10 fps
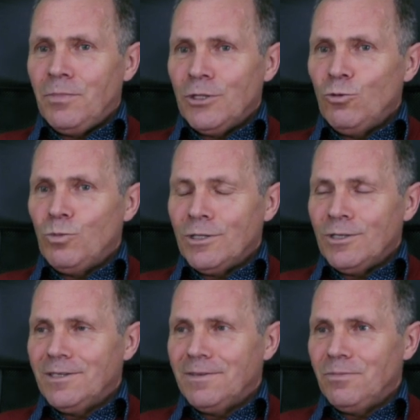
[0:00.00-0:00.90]

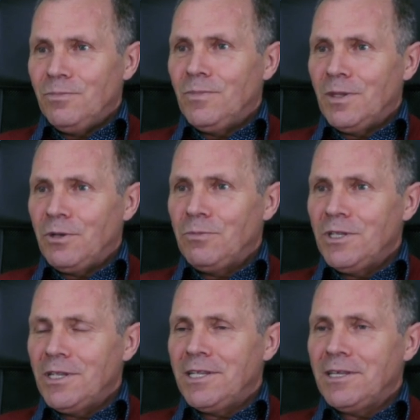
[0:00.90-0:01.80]
thinking
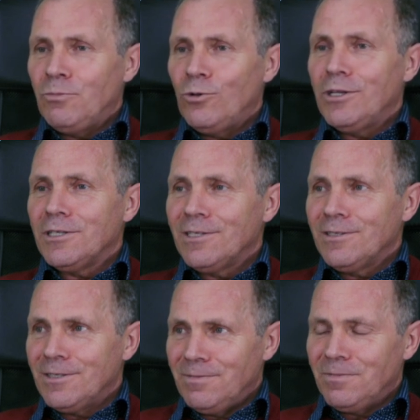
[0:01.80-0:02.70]
about using
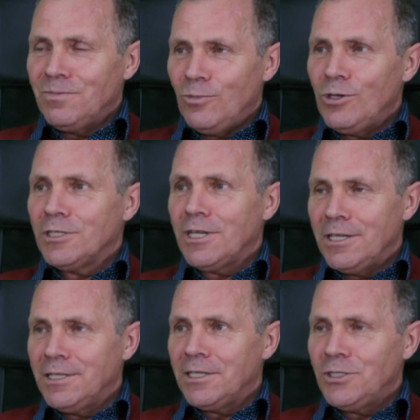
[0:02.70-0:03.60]
bigger
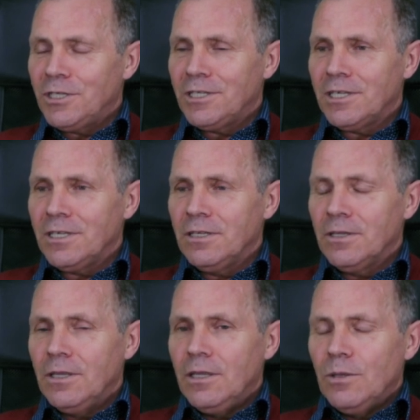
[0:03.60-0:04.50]
power vehicles.
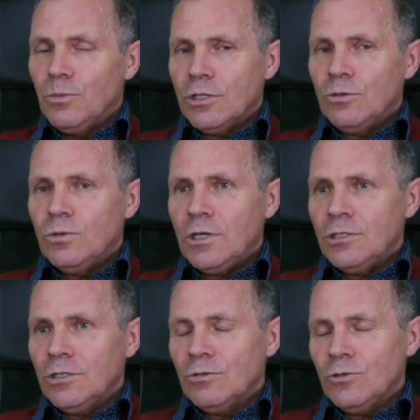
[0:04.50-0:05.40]

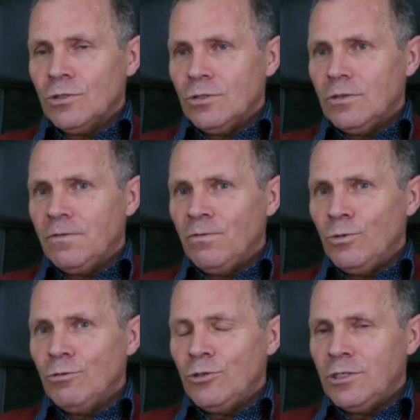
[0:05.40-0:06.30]
Therefore, I
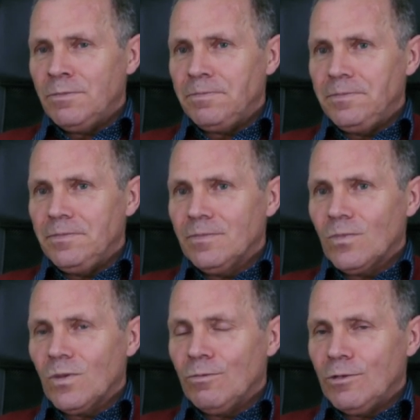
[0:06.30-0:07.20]
expect that in the
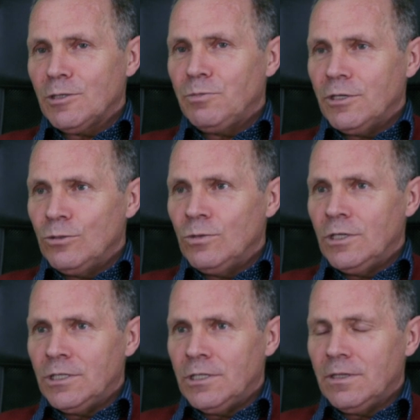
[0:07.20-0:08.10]
future
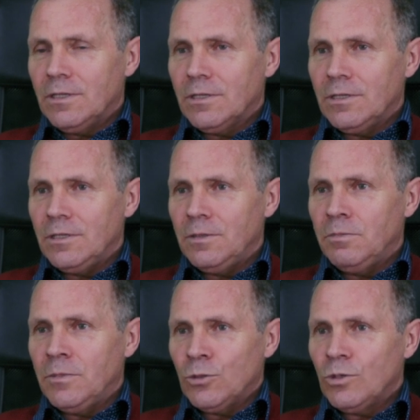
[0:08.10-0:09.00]
we will
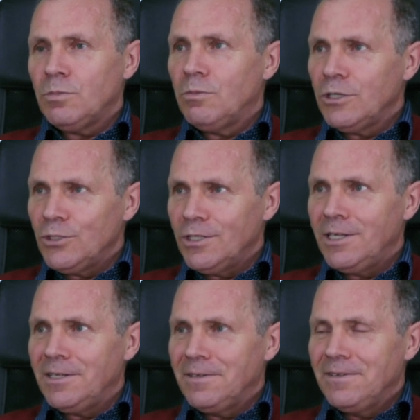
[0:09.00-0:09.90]
develop even
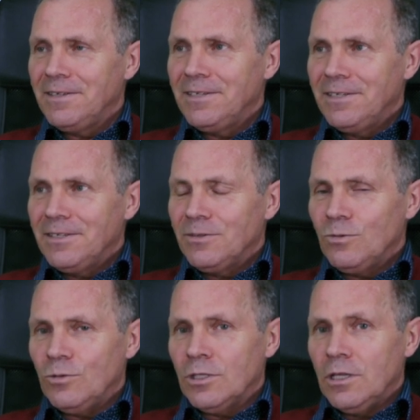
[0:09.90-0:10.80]
more powerful
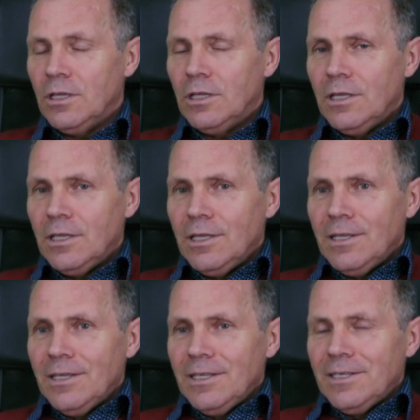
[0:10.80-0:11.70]
motors.
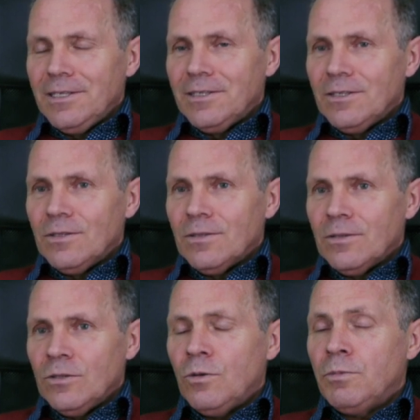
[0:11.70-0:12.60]
Answering the
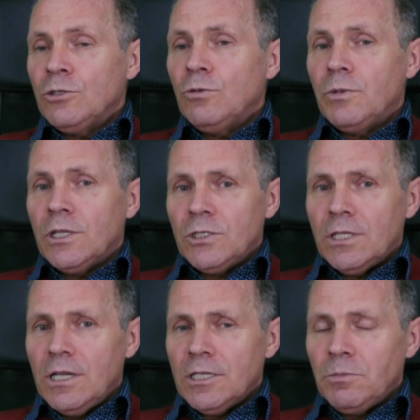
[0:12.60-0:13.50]
question of why we
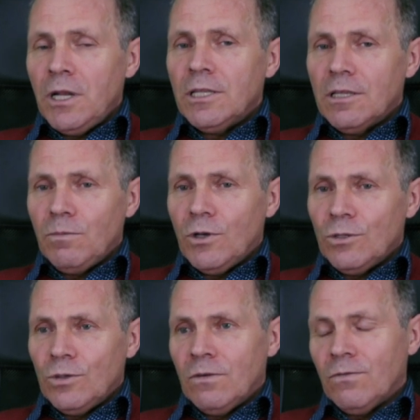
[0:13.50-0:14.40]
started with
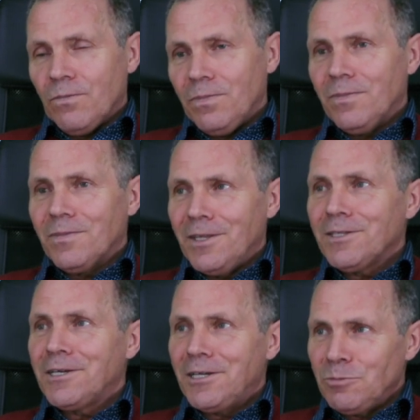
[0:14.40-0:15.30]
small motors,
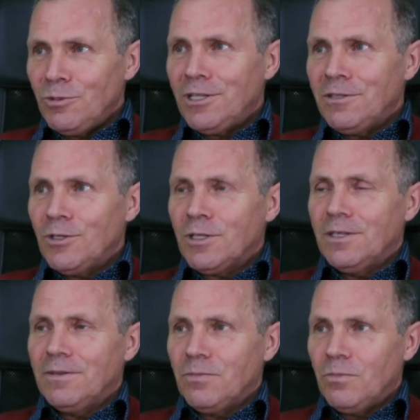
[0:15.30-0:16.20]
this was just the
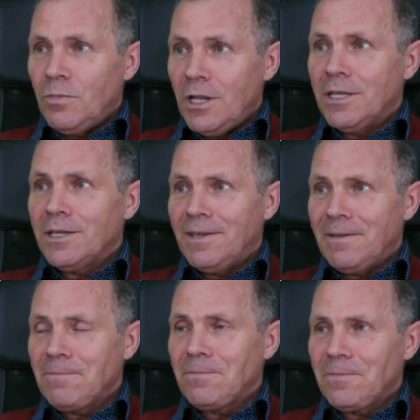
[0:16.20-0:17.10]
answer.
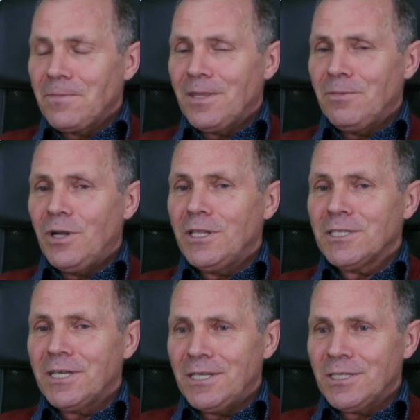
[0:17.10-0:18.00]
Small
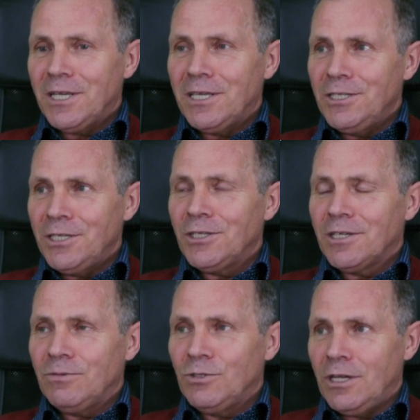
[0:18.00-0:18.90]
low-speed vehicles
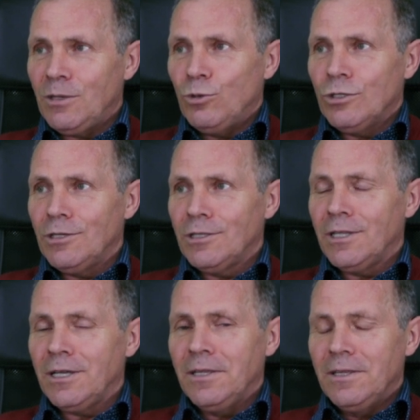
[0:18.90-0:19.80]
with a
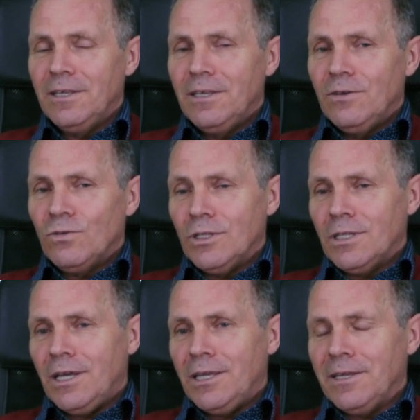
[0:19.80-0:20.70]
power of
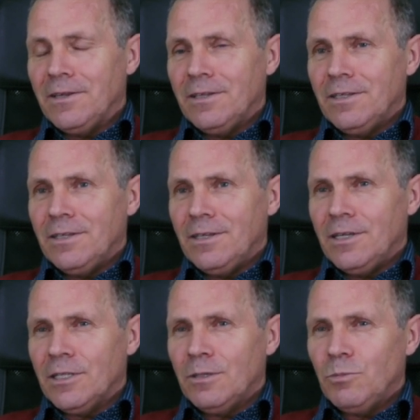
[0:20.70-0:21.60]
800 watt
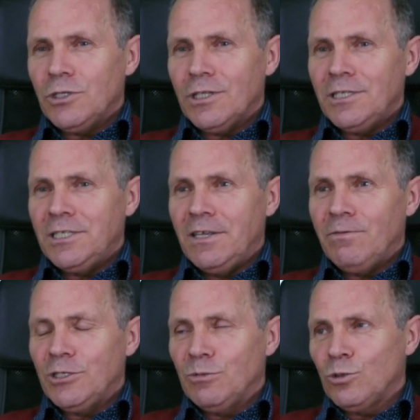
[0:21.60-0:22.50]
up to
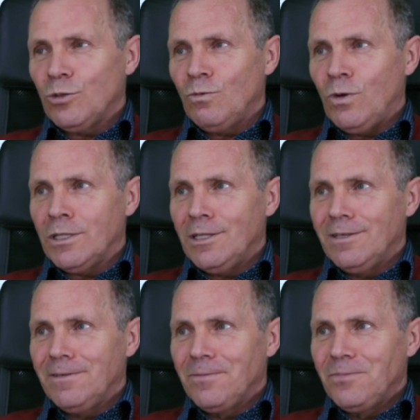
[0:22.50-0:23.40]
2.5
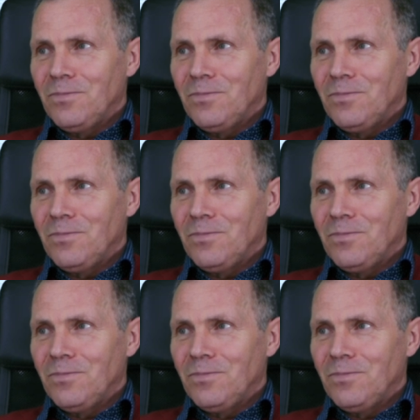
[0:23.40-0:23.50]
kilowatt